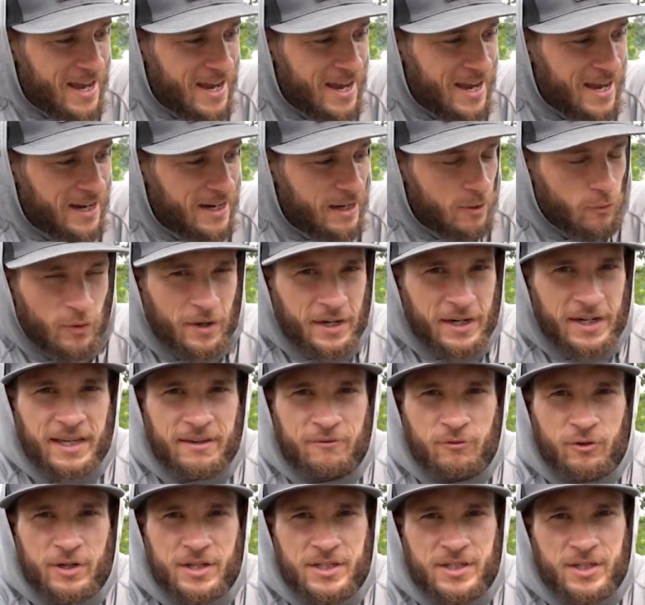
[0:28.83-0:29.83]
and I wanted to
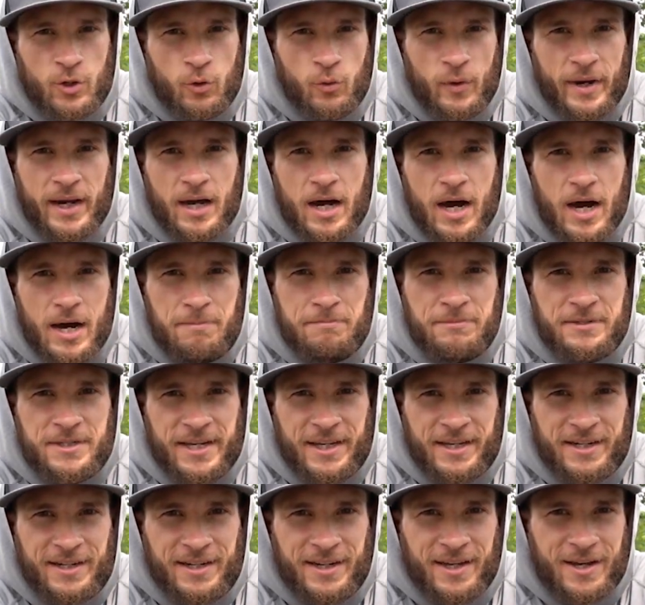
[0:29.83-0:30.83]
give you guys a quick
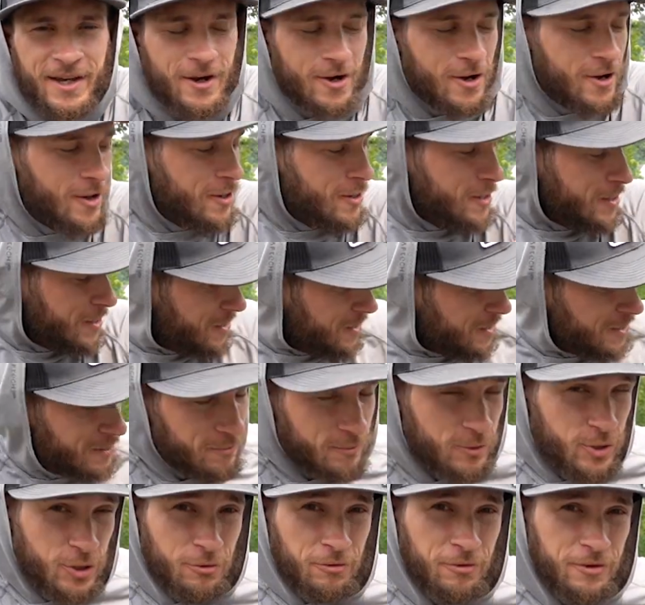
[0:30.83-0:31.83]
update on two